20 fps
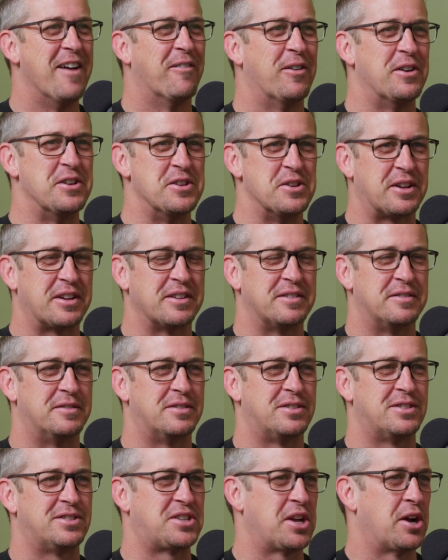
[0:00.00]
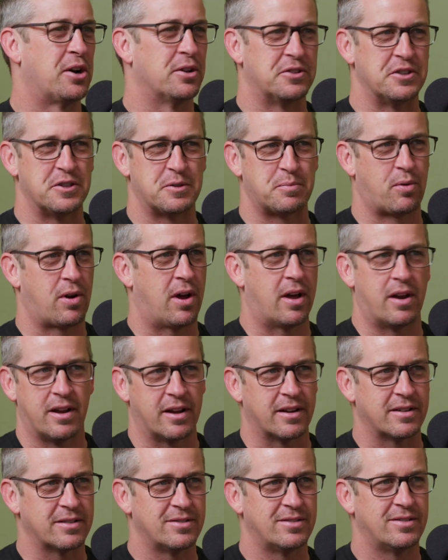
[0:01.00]
where you could sell these
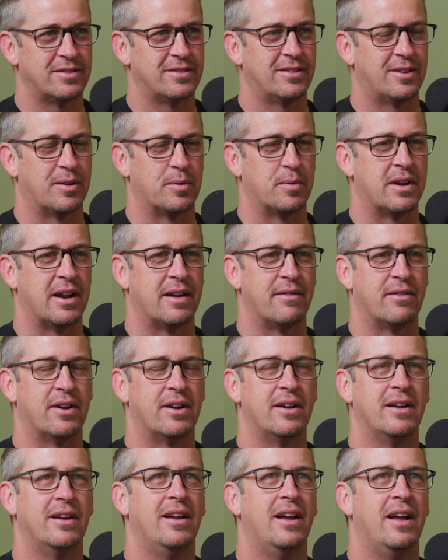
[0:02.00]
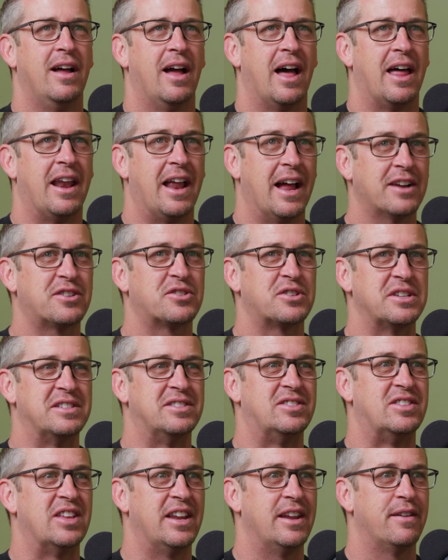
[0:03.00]
products or whatever. And I actually
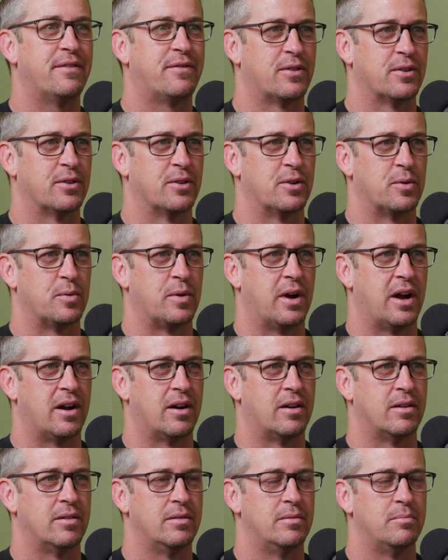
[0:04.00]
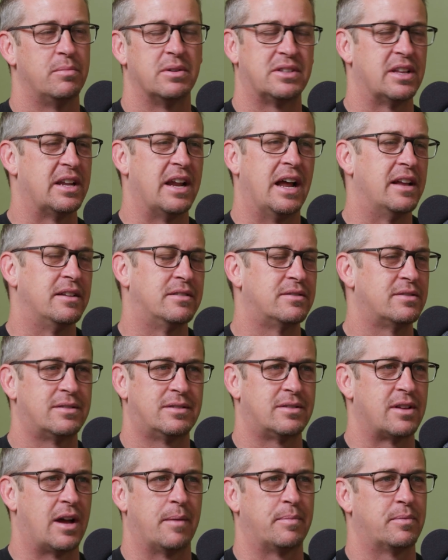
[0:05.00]
did it for a little while, but then I
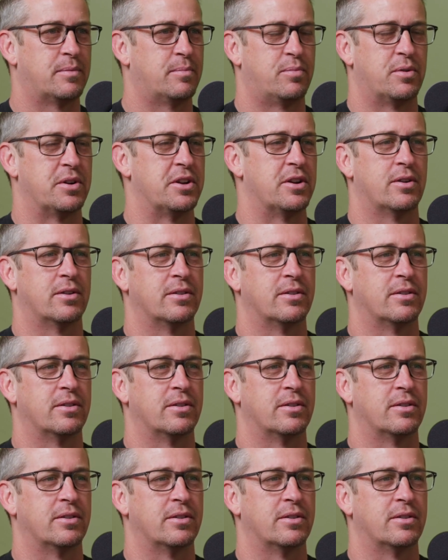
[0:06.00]
stopped pretty